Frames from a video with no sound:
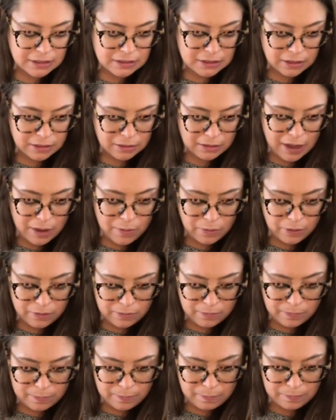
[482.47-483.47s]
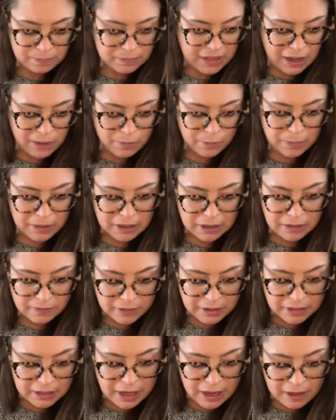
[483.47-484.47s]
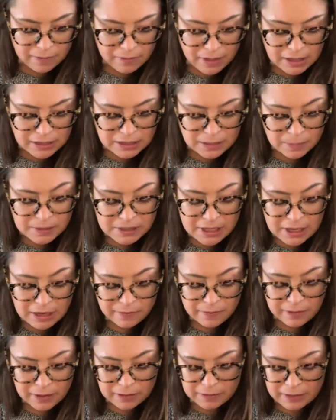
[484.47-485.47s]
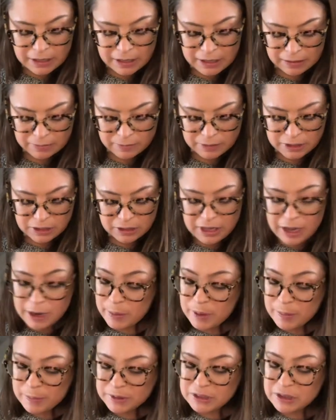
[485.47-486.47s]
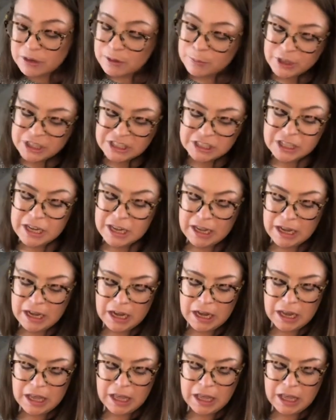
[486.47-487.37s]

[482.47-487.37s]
so that would be lovely to have that type of side effect right now, which a lot of people don't appreciate.